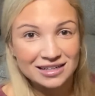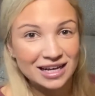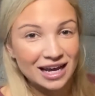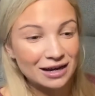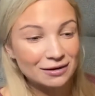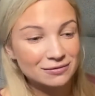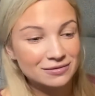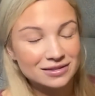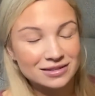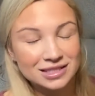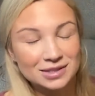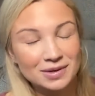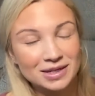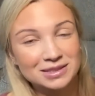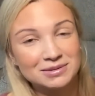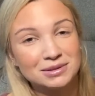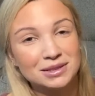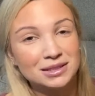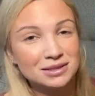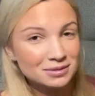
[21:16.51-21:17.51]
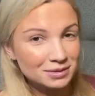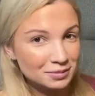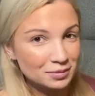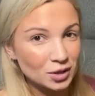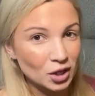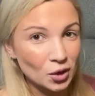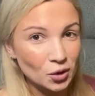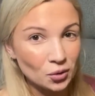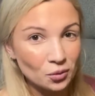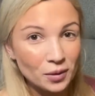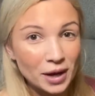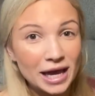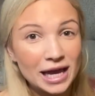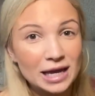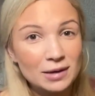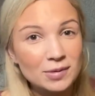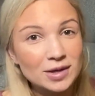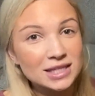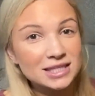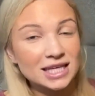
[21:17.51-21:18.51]
I was expecting it to be blown away
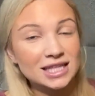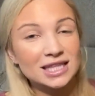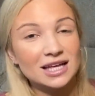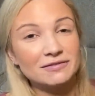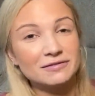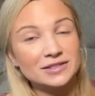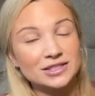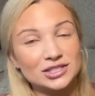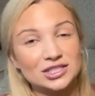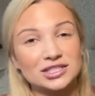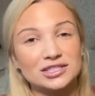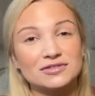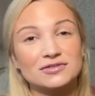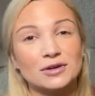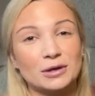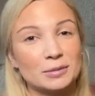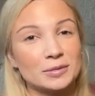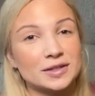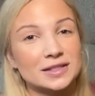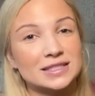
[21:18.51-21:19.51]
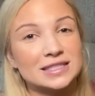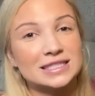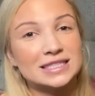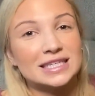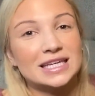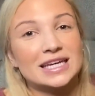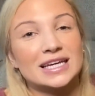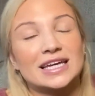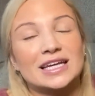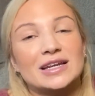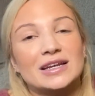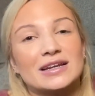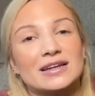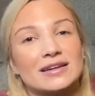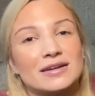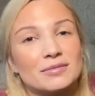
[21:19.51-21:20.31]
because I love Physicians Formula's skin